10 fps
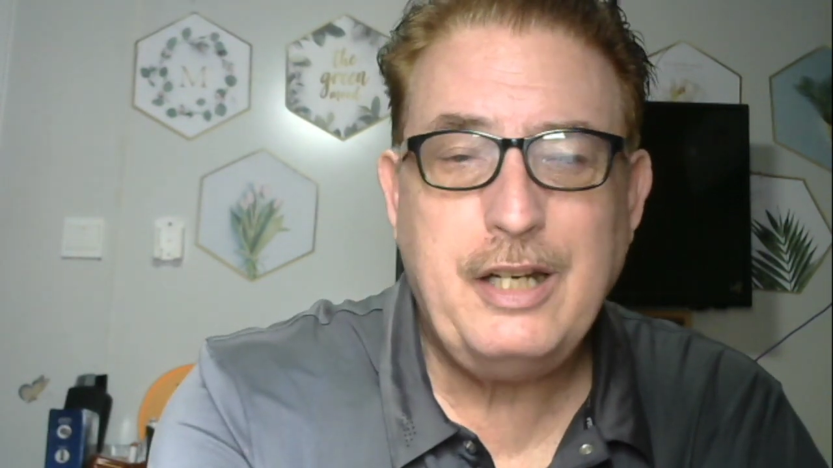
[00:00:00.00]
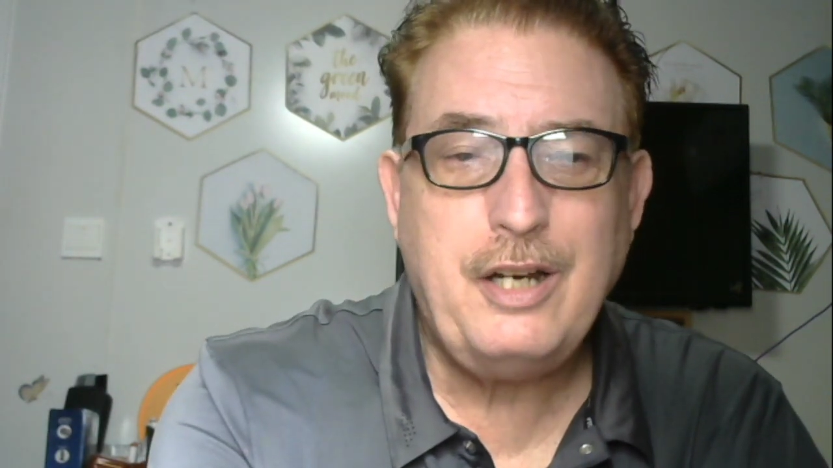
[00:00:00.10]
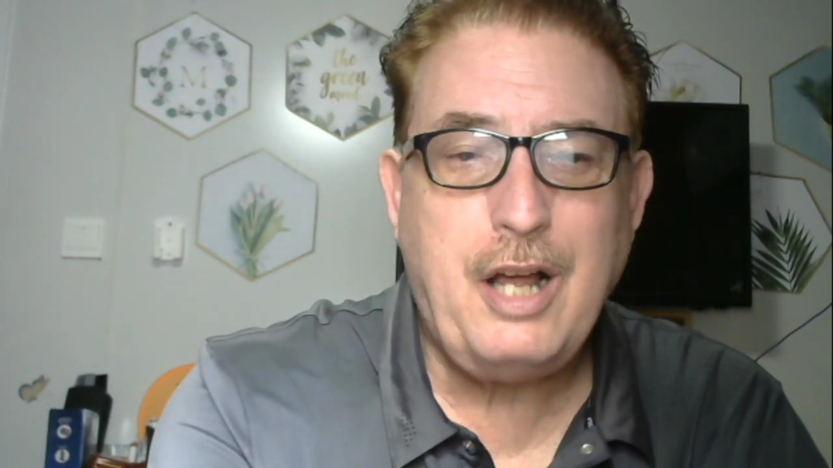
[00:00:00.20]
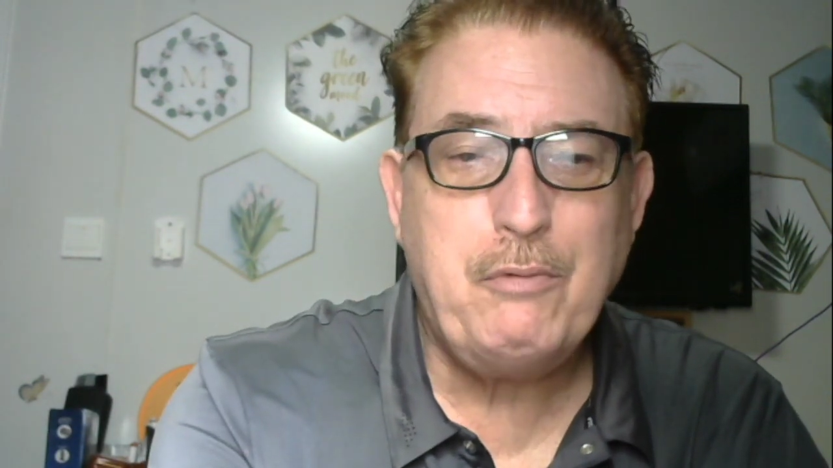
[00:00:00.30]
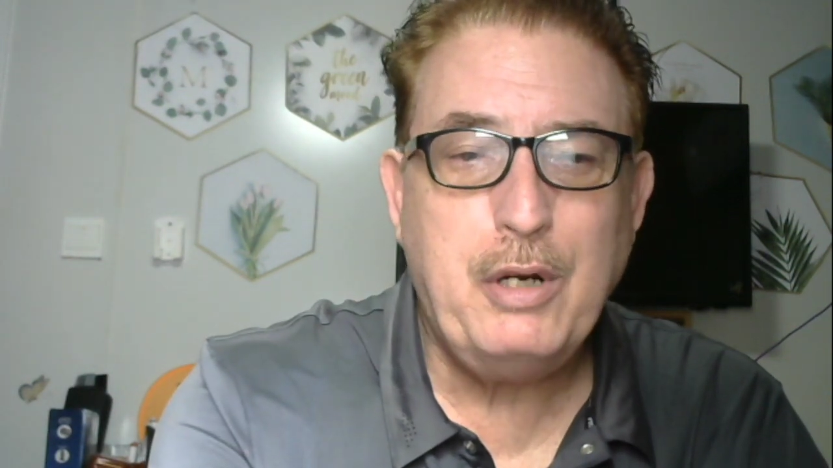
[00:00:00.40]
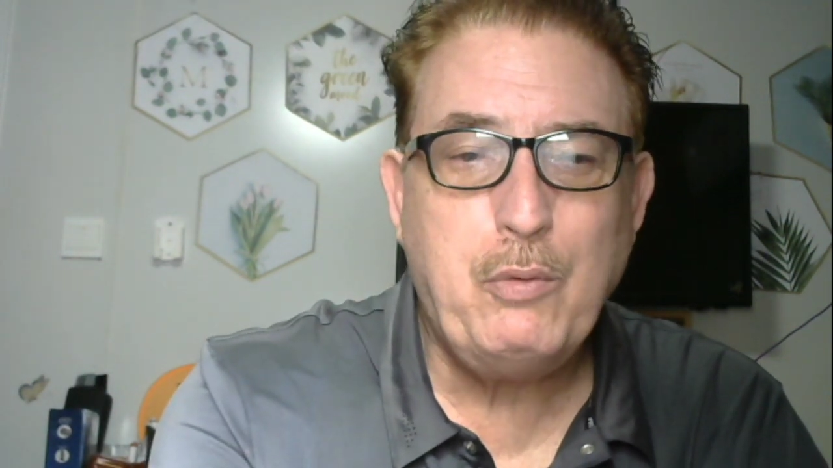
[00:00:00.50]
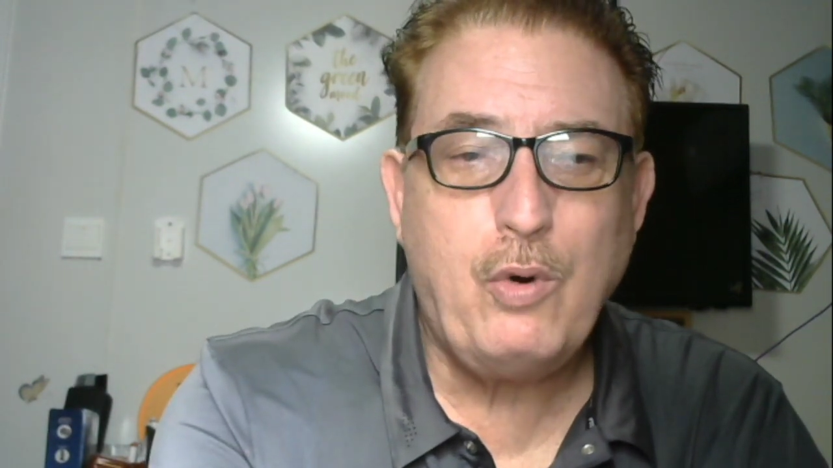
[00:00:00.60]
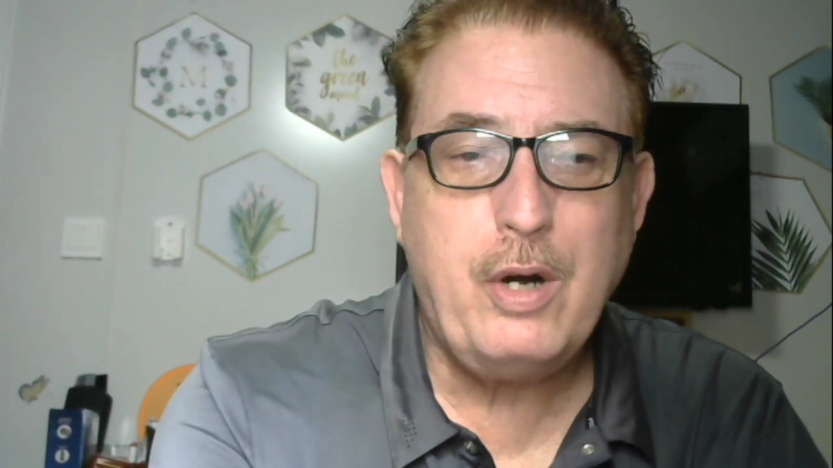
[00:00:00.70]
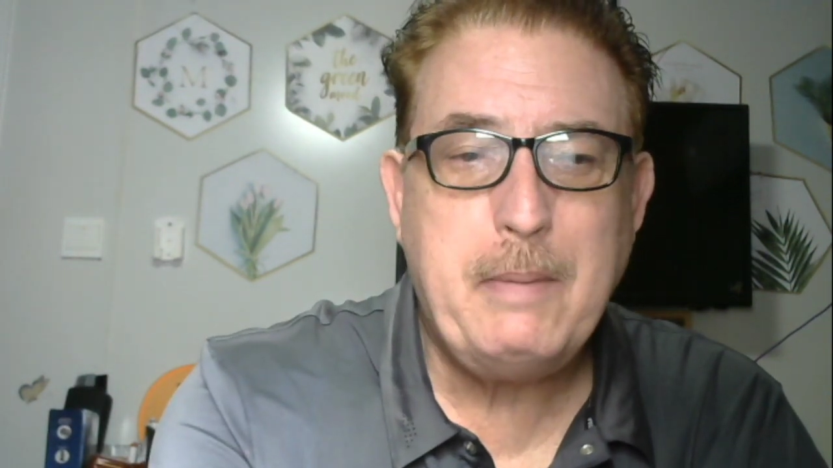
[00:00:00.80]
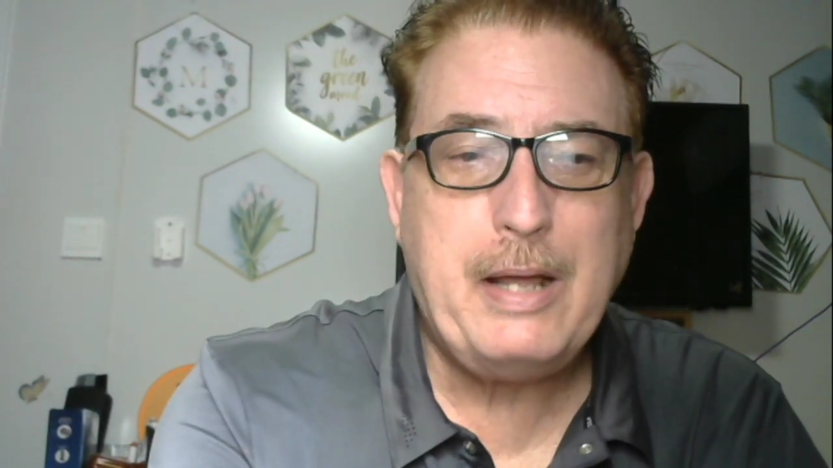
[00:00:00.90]
and not really
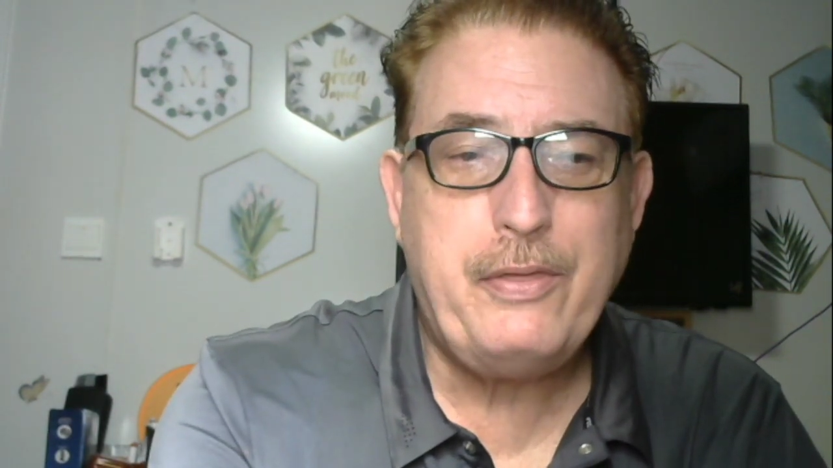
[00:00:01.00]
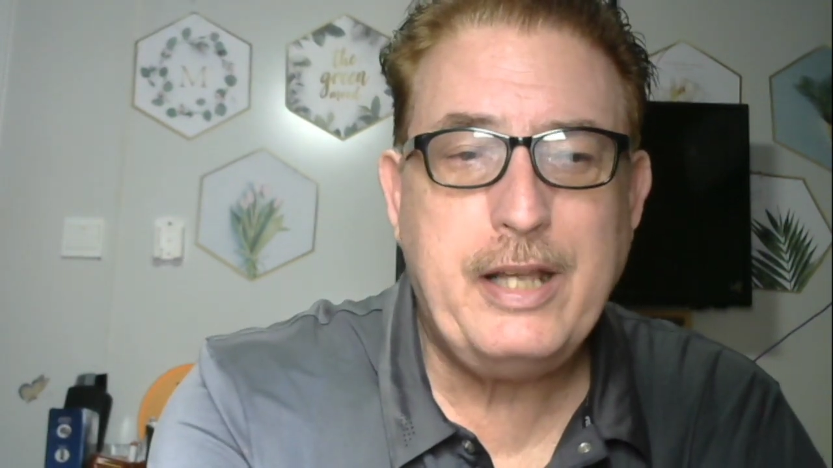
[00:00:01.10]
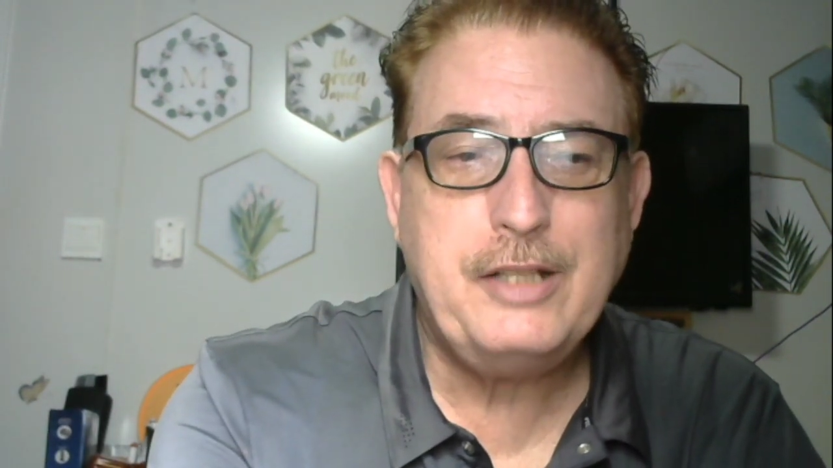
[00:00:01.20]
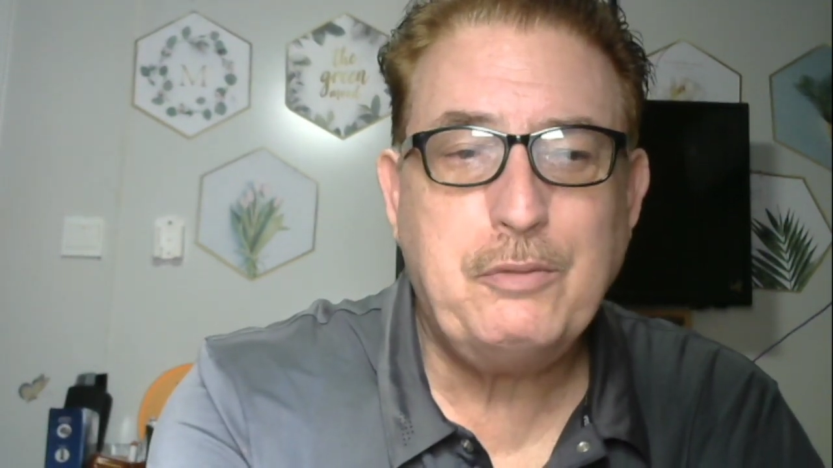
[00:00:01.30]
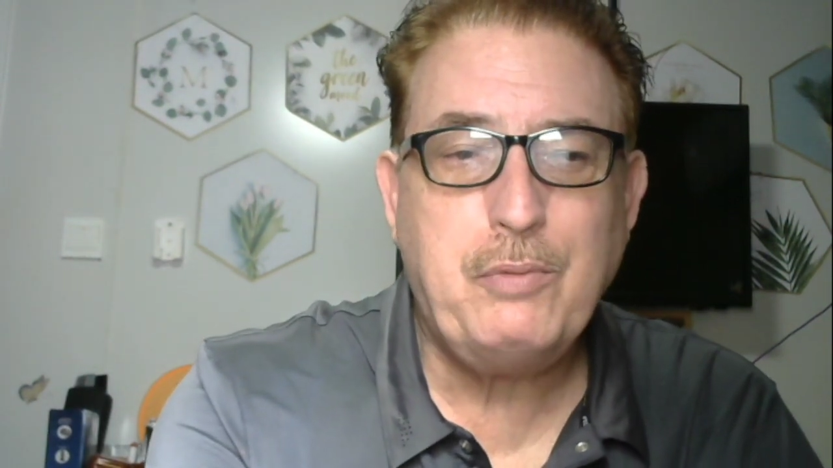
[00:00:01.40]
worry about things.